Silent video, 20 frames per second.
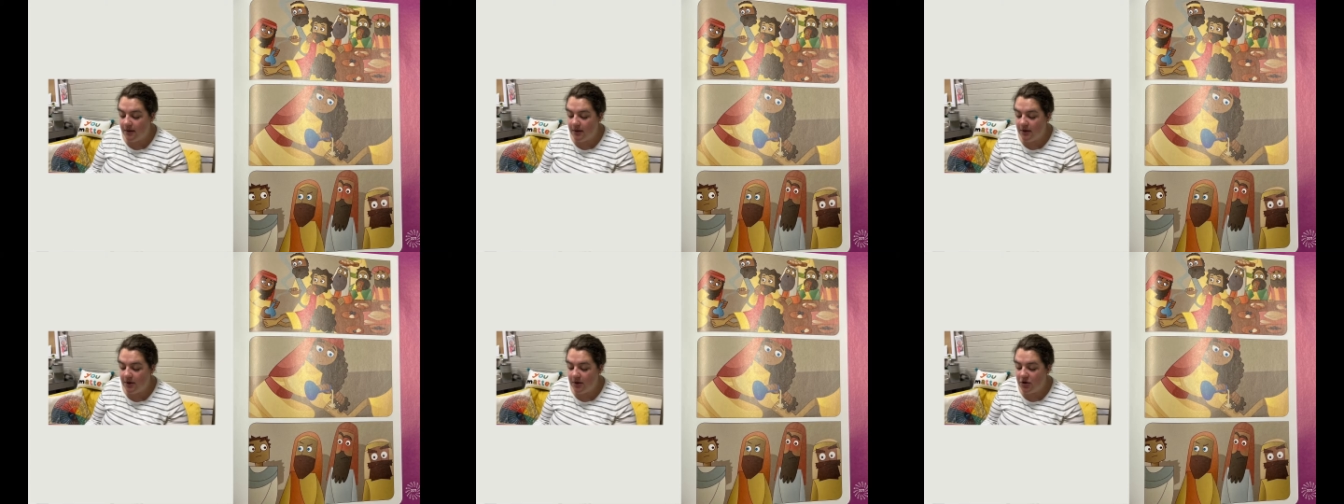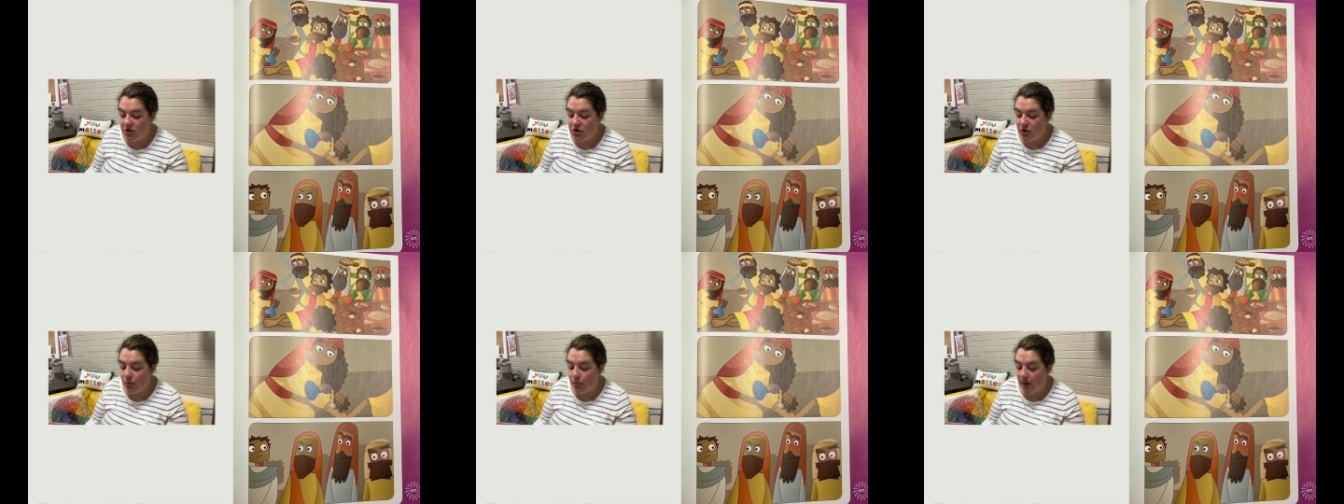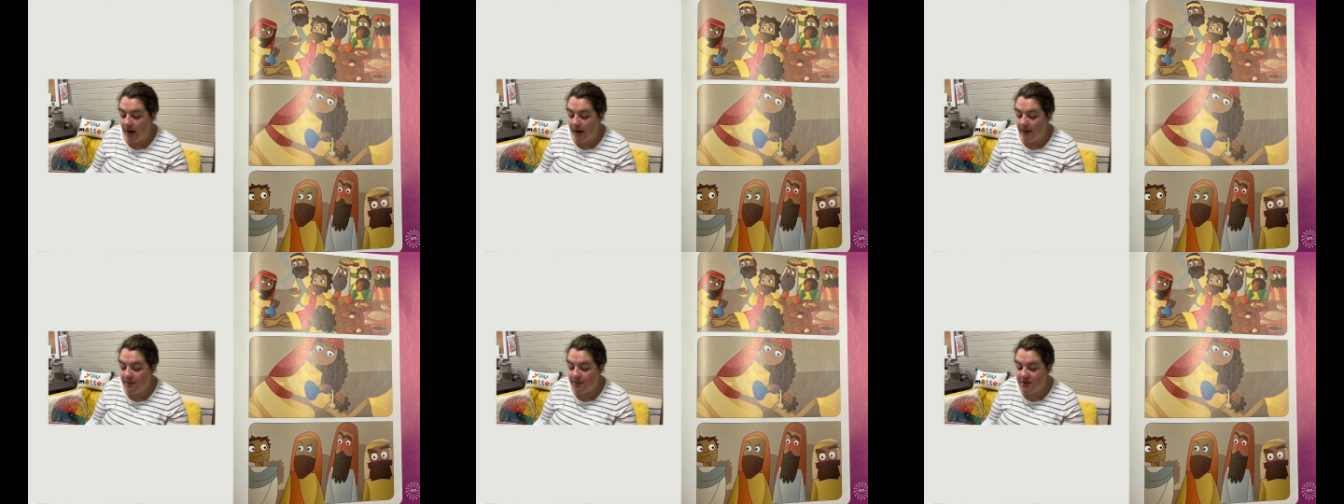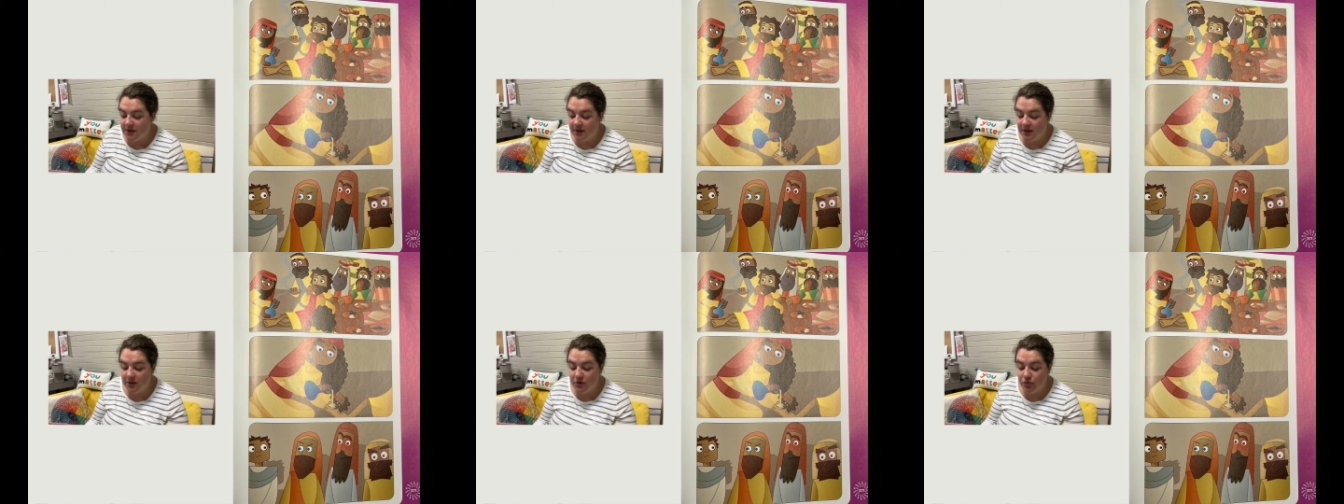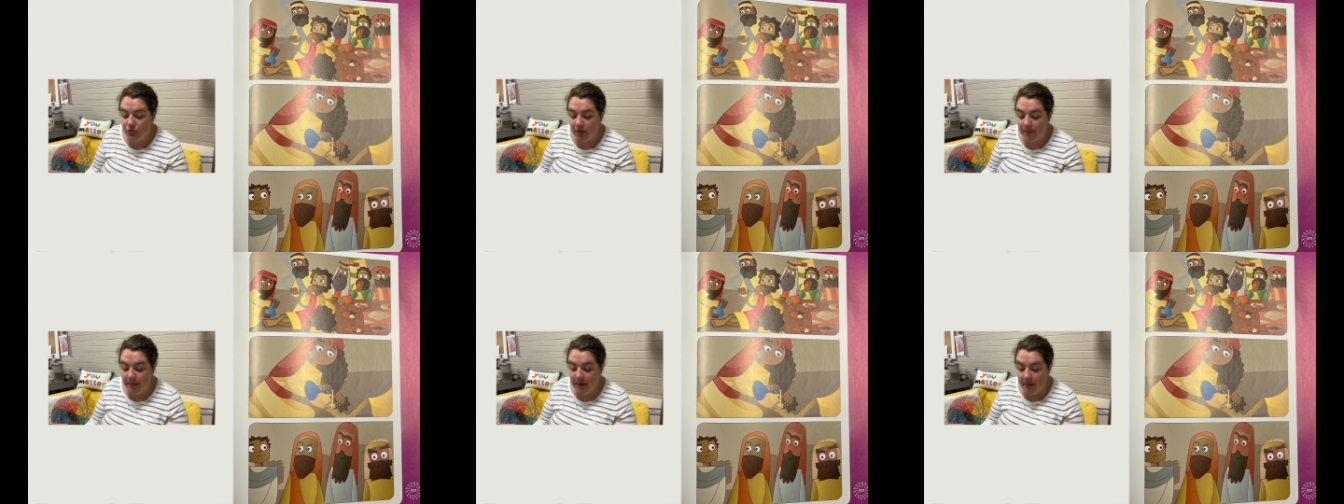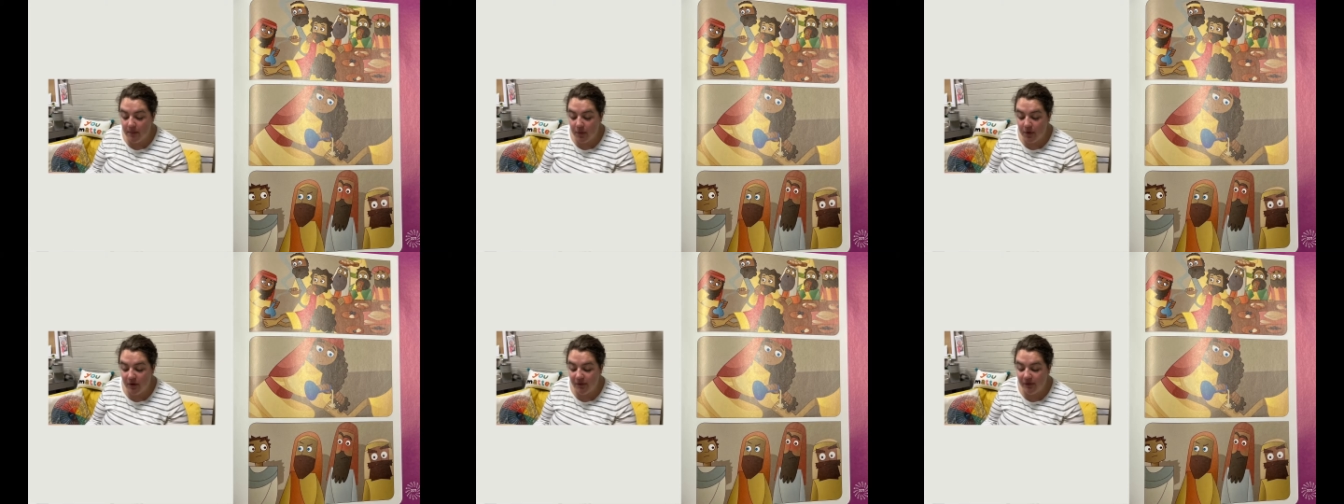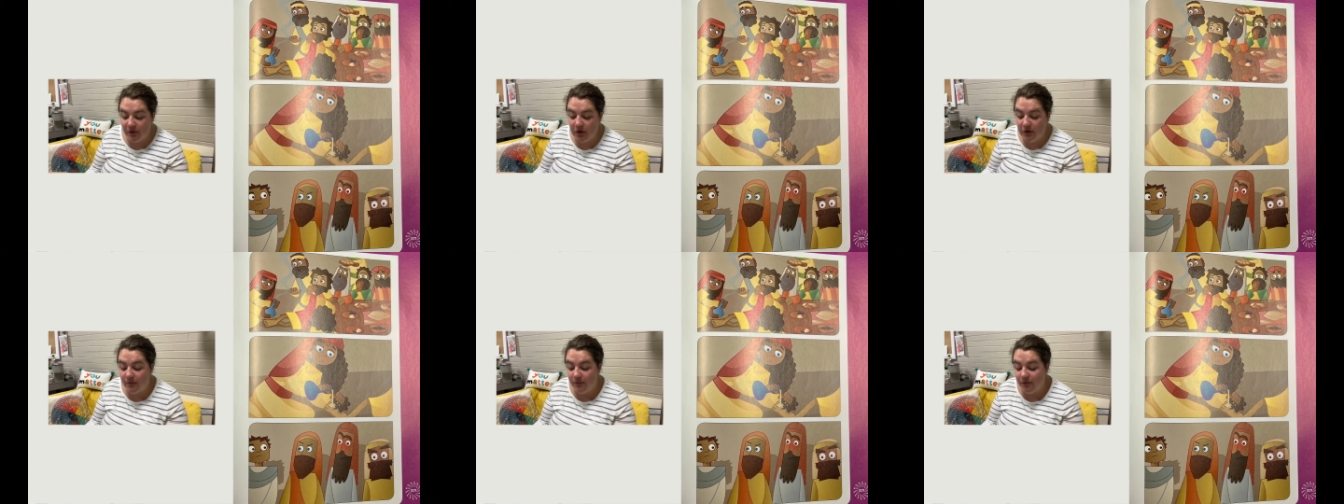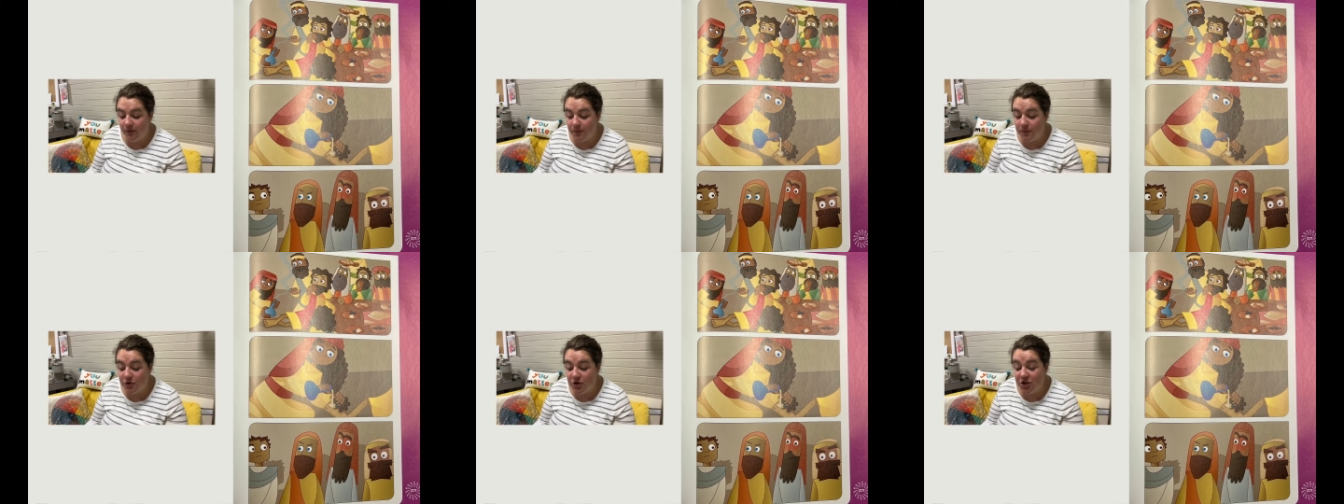She wiped the dripping perfume from